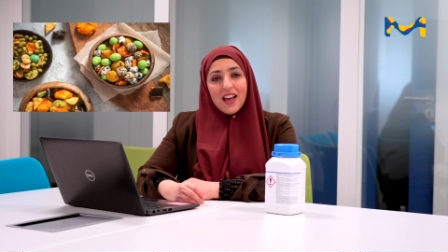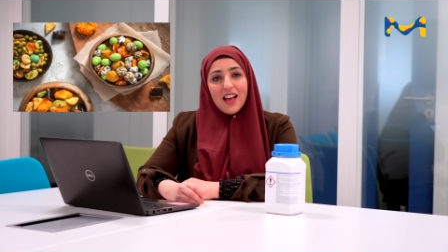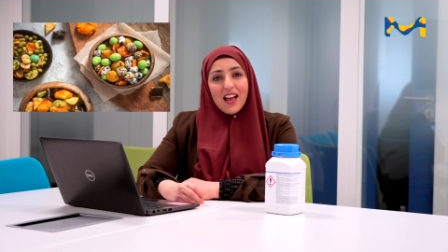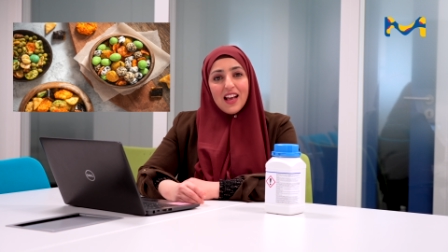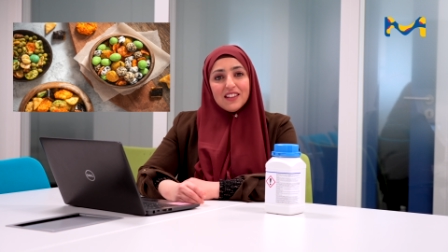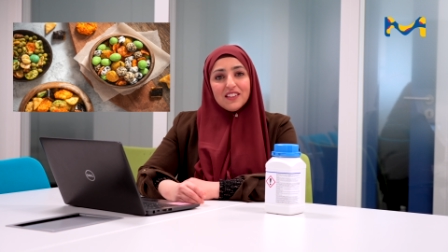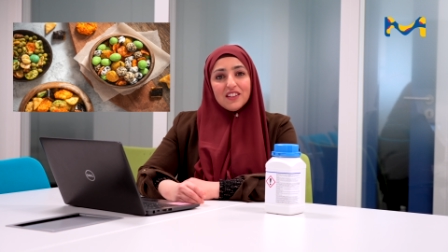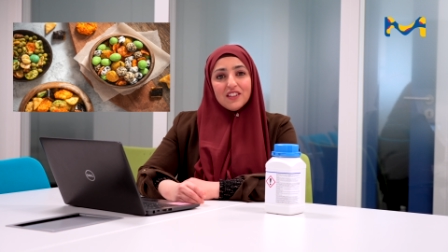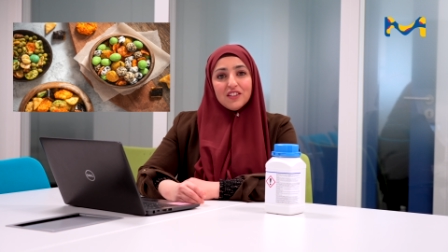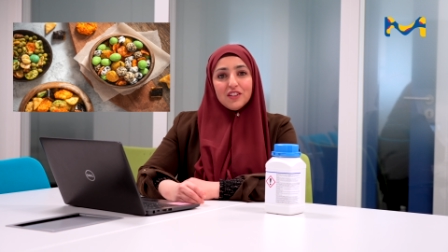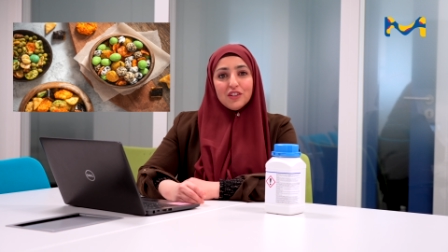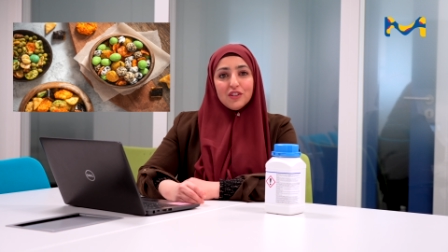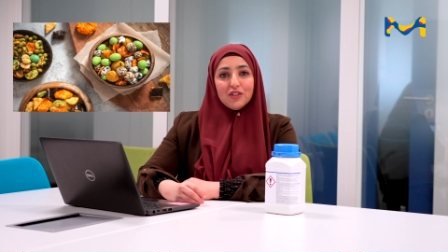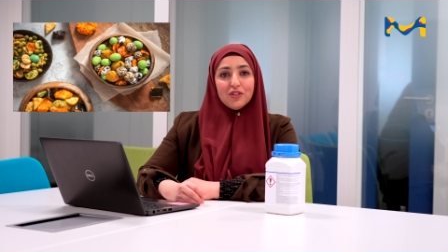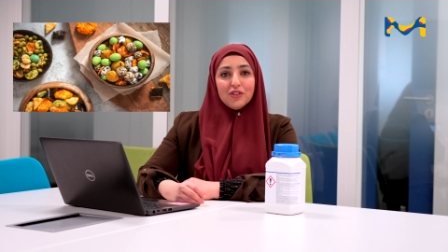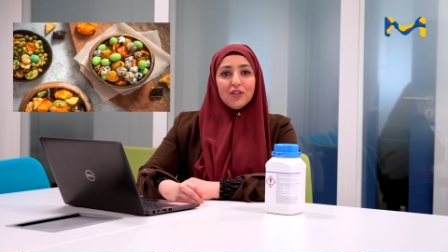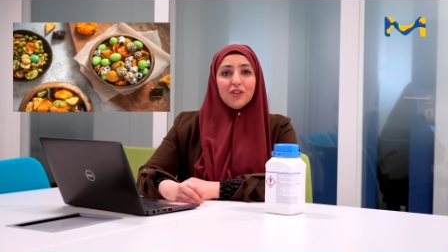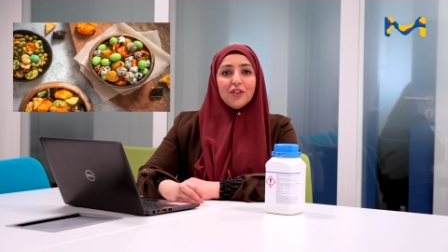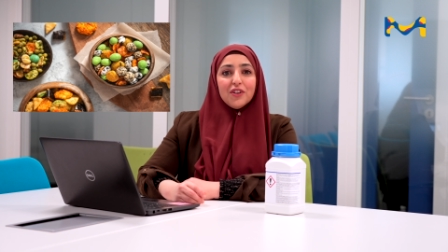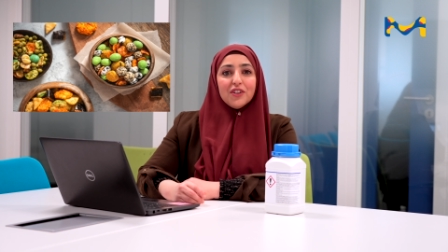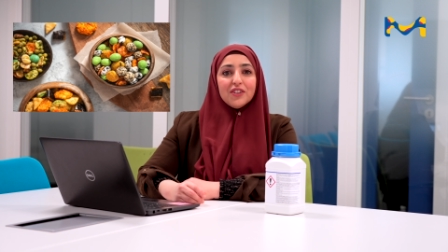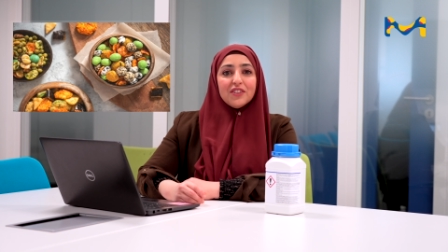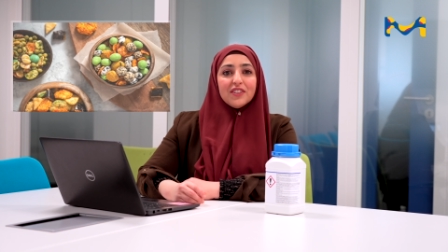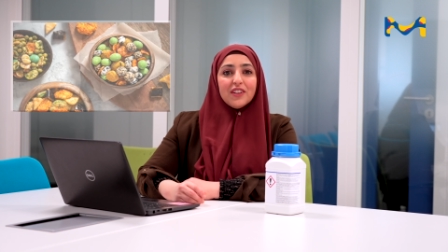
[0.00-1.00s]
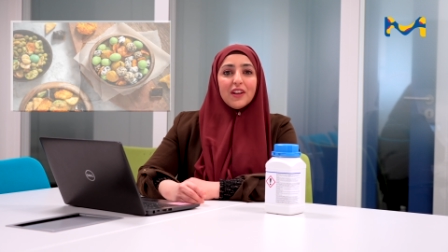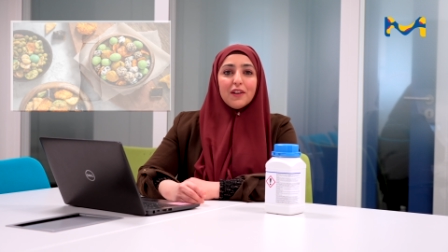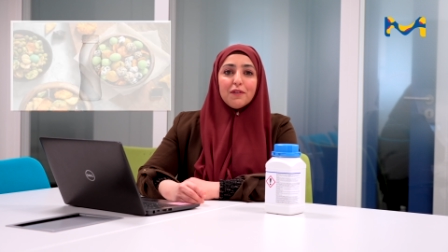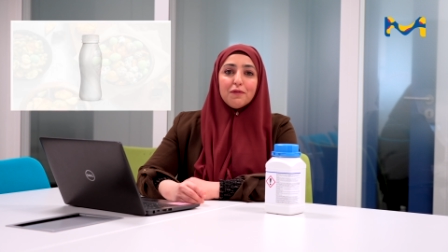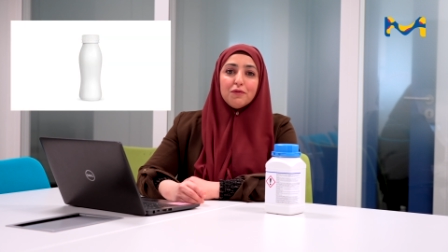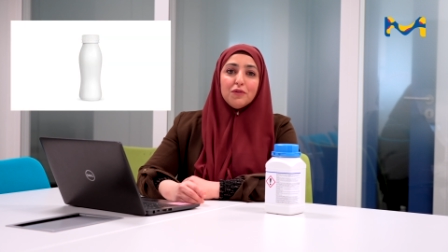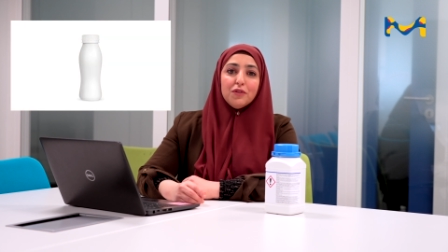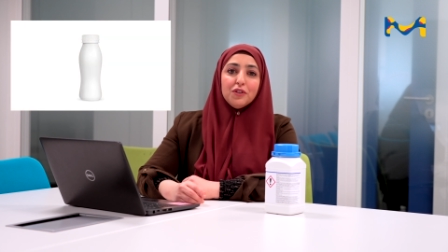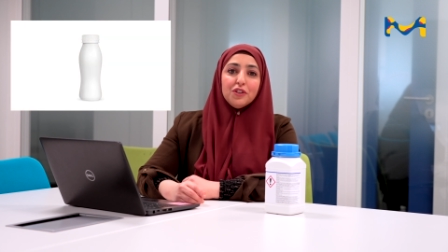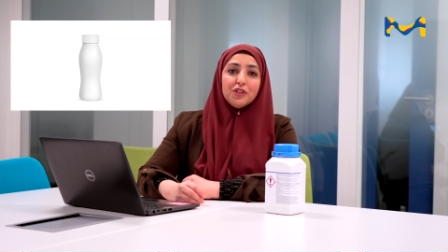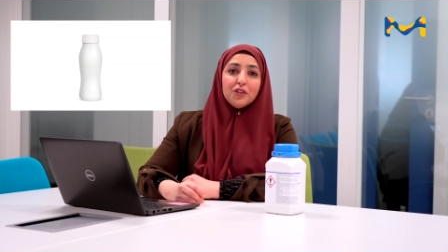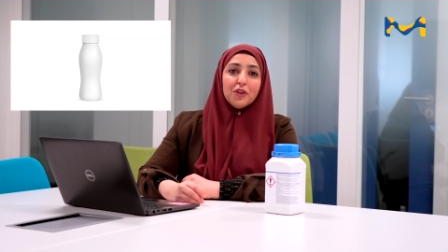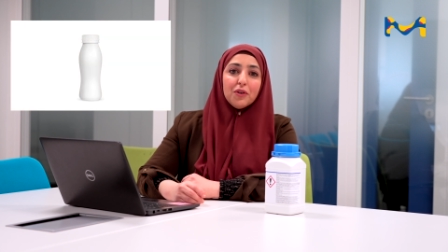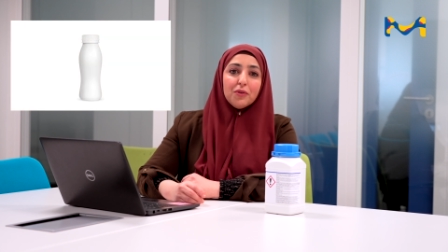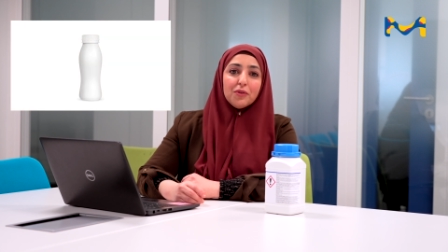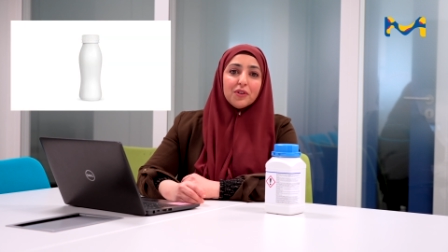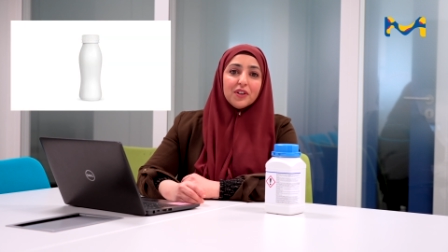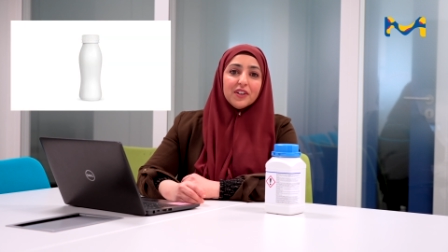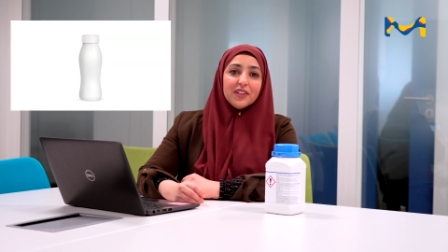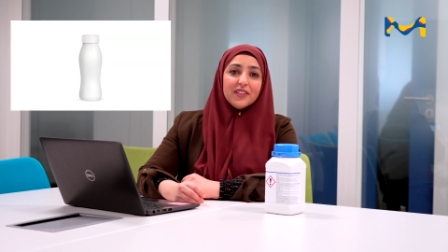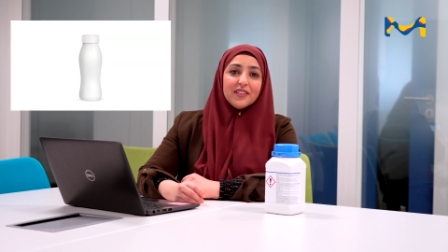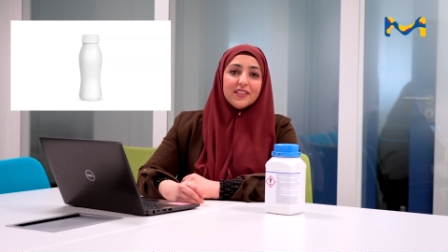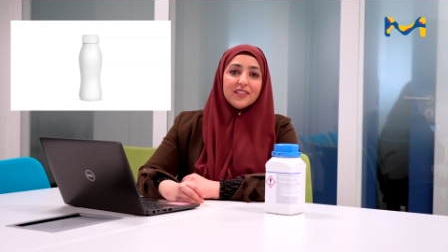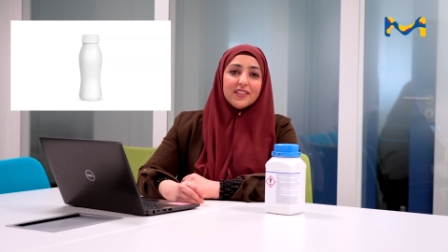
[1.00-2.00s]
and a dessert, a fruit
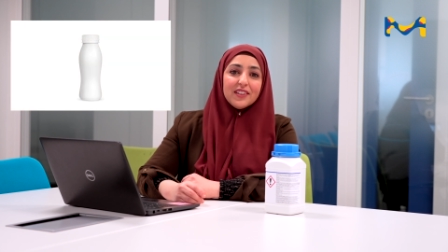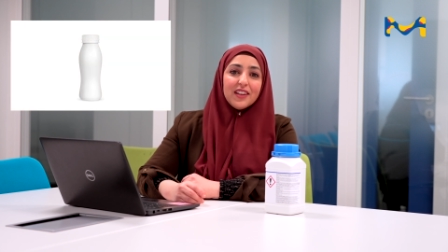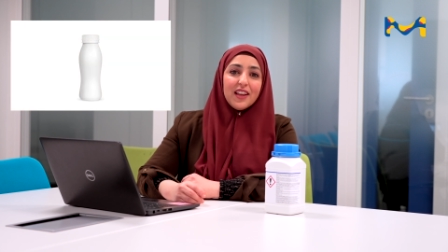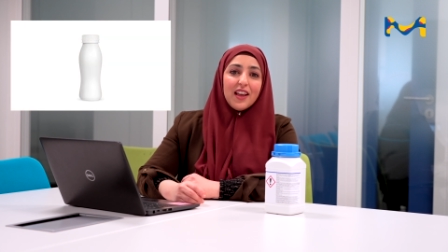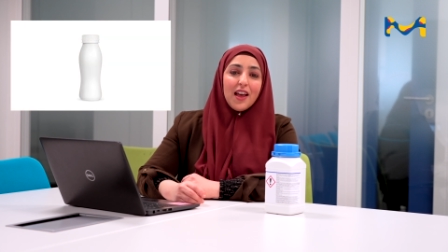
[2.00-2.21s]
yogurt,